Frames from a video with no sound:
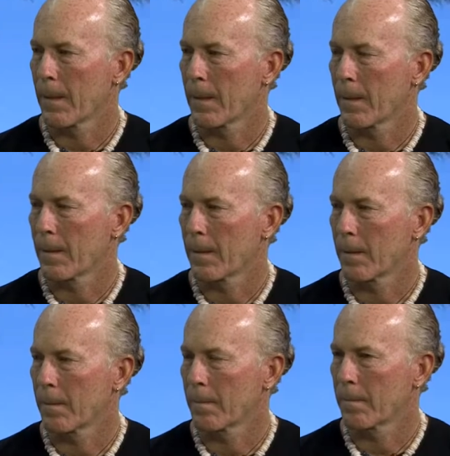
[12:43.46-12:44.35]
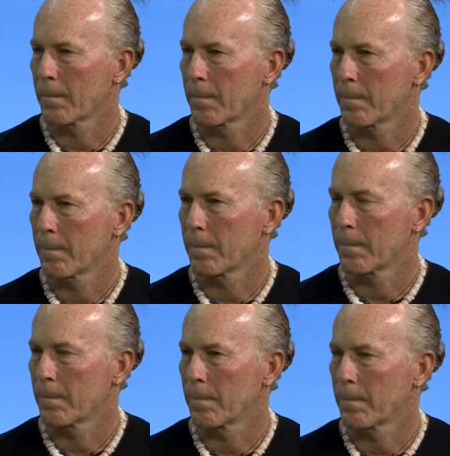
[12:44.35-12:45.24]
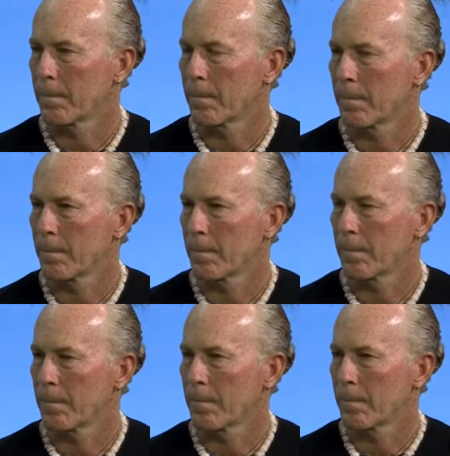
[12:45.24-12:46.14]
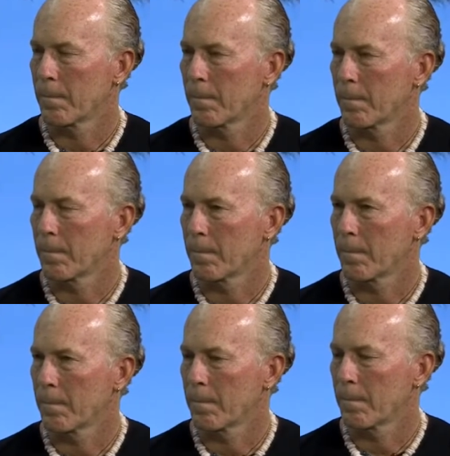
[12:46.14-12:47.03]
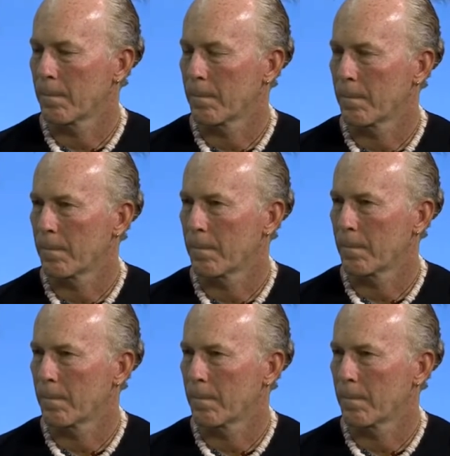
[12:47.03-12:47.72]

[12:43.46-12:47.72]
(not speaking)